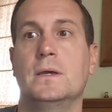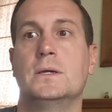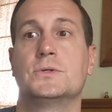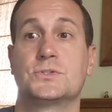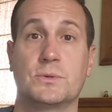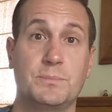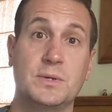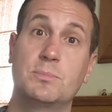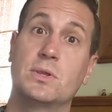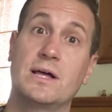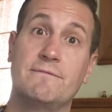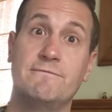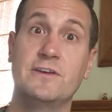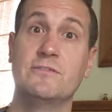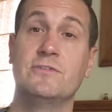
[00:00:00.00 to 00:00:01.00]
Some people
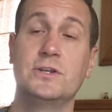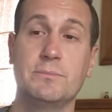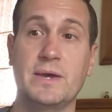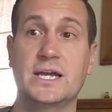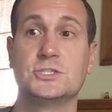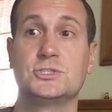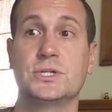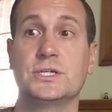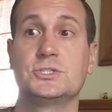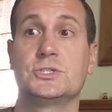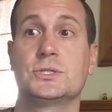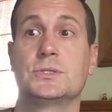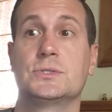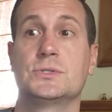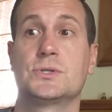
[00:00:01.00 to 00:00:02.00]
have vivid
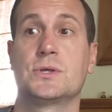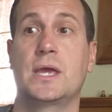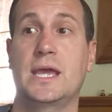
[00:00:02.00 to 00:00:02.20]
imaginations,